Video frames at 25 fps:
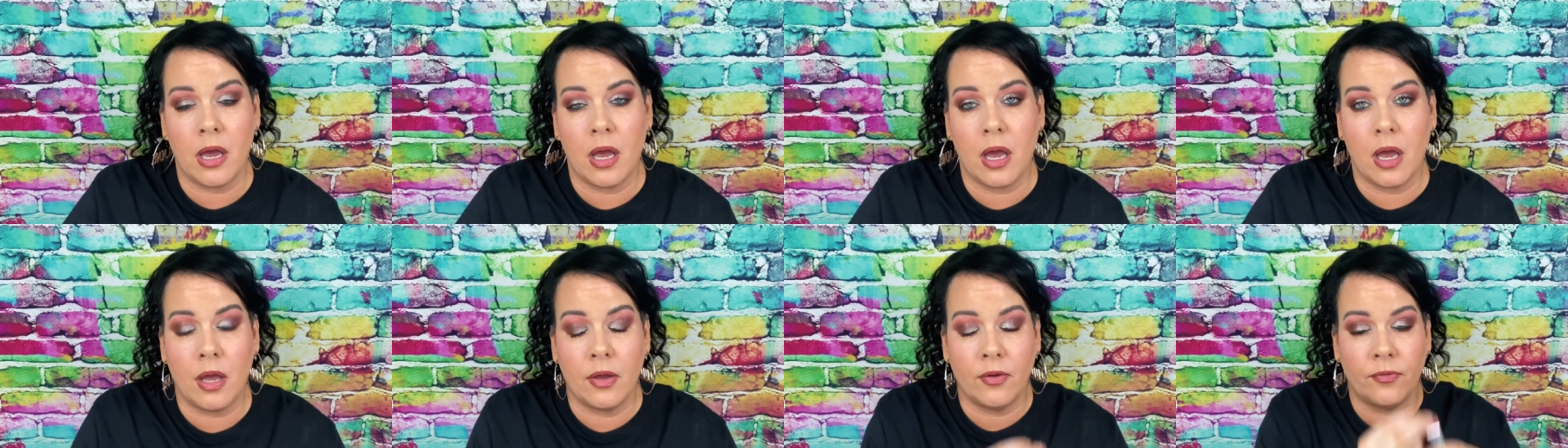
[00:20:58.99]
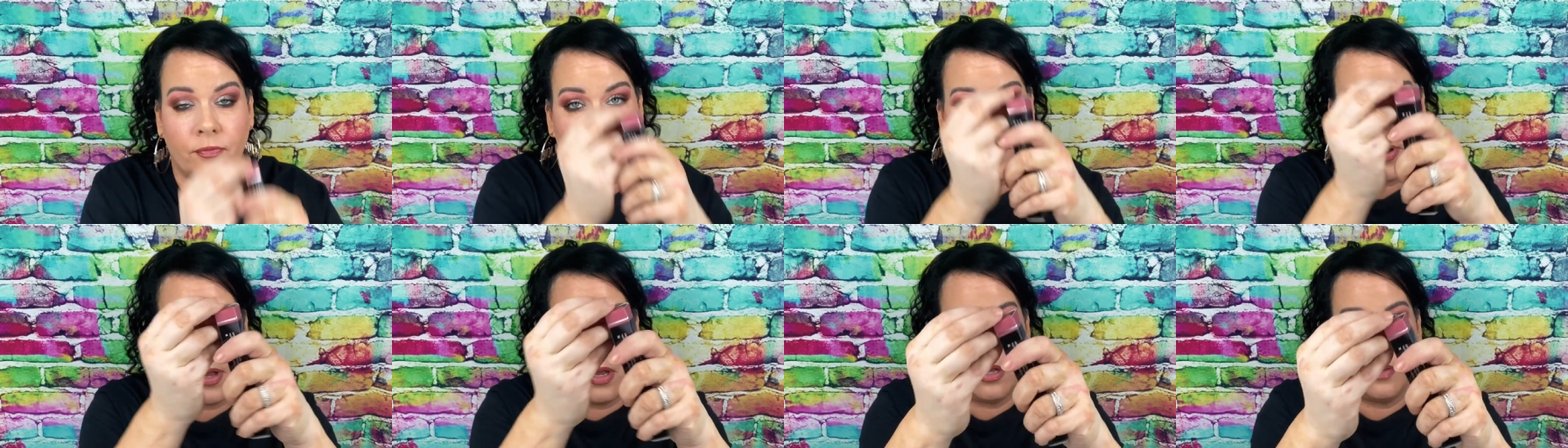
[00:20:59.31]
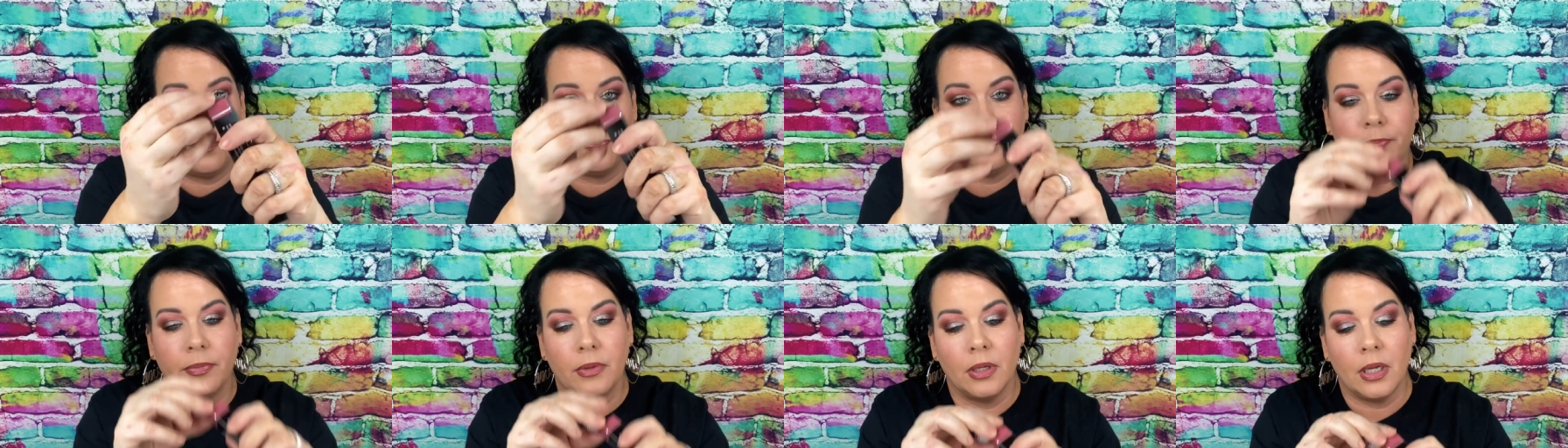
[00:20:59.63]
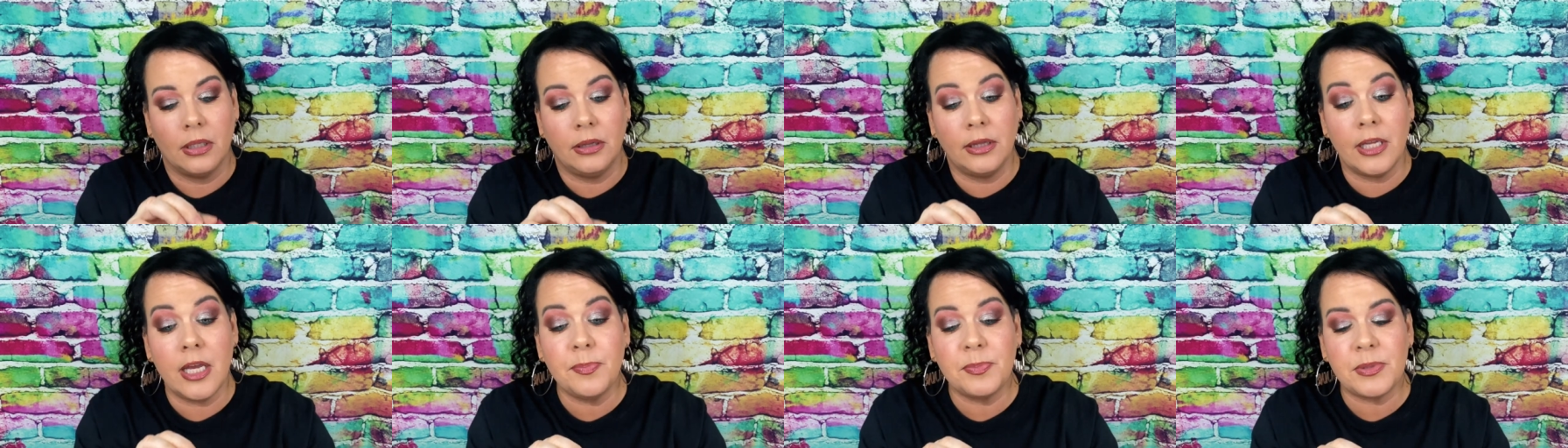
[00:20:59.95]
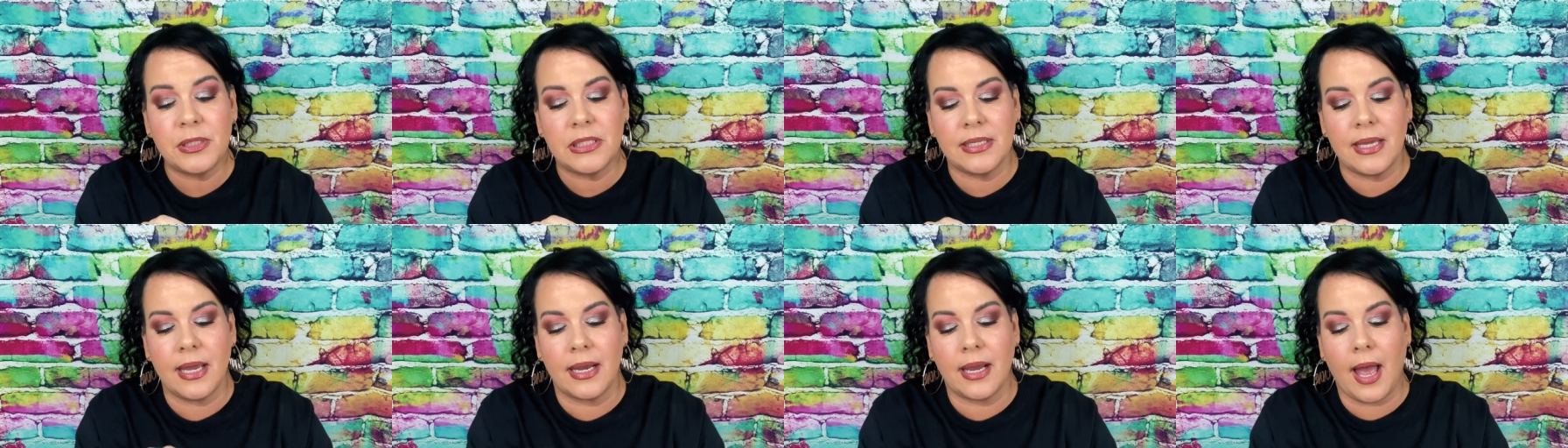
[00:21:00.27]
of
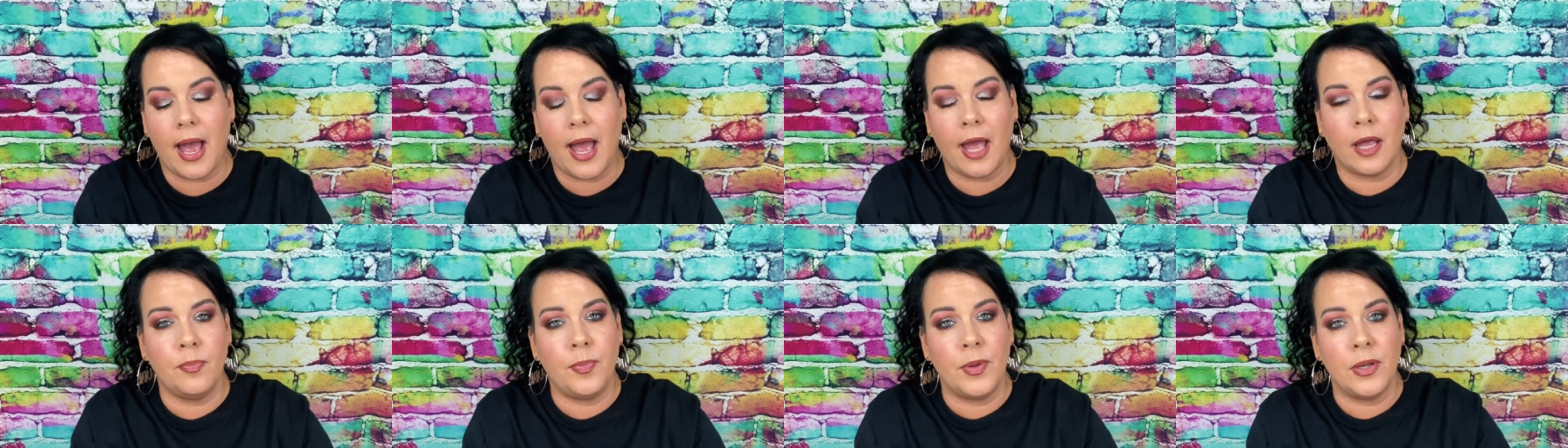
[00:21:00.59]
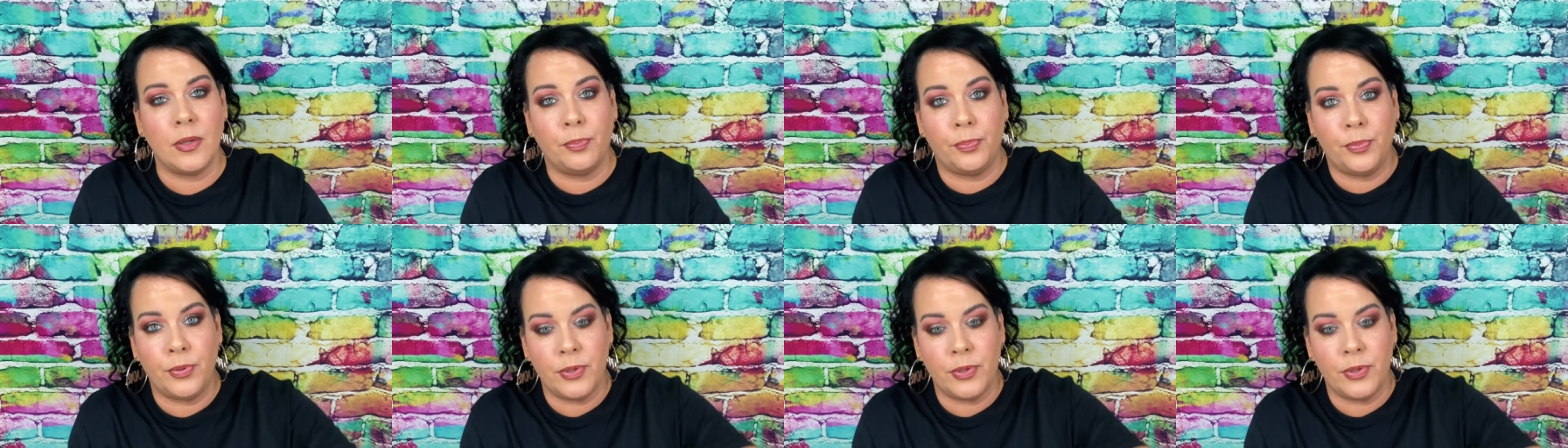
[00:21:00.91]
lipstick I've been